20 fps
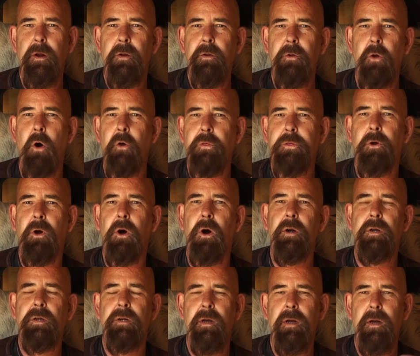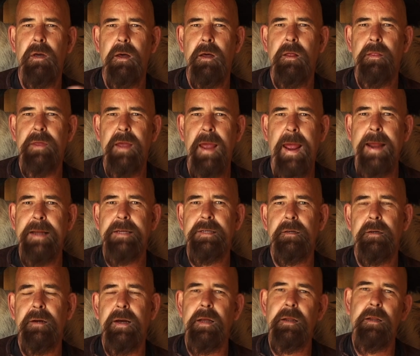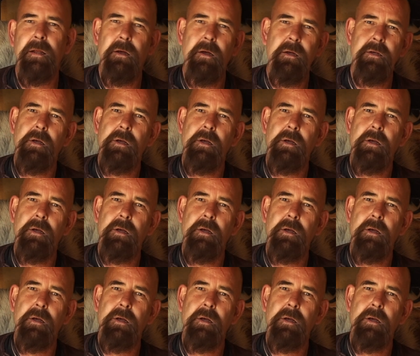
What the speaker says: North God, the Aser, and